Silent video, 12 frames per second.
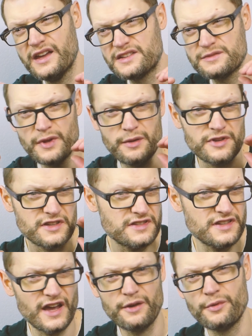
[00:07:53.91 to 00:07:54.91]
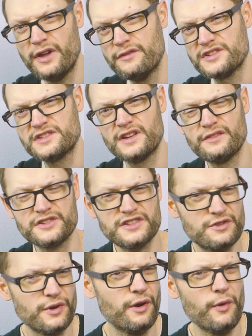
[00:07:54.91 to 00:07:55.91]
It's maybe a sine wave instead of a
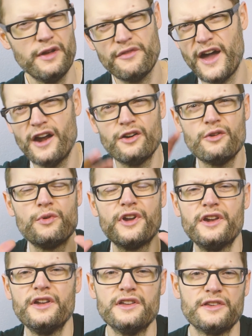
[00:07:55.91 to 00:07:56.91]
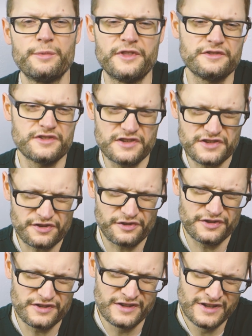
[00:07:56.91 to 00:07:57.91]
square wave. I don't know what it is, but there's a
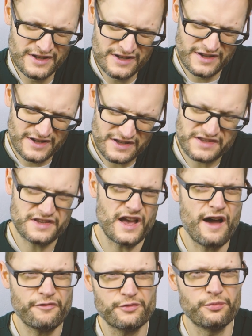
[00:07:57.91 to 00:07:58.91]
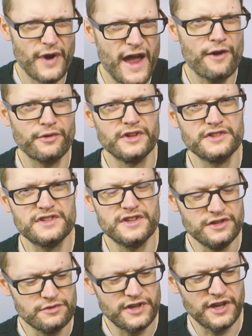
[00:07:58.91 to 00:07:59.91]
certain soft roundness
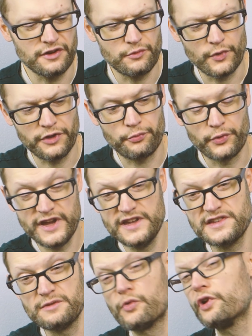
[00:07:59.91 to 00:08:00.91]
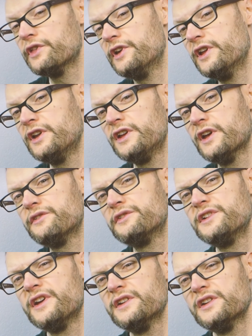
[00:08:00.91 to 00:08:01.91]
that you get with Reason more than any
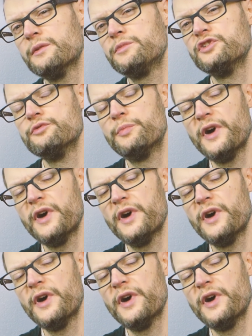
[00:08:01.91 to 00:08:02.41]
other DAW.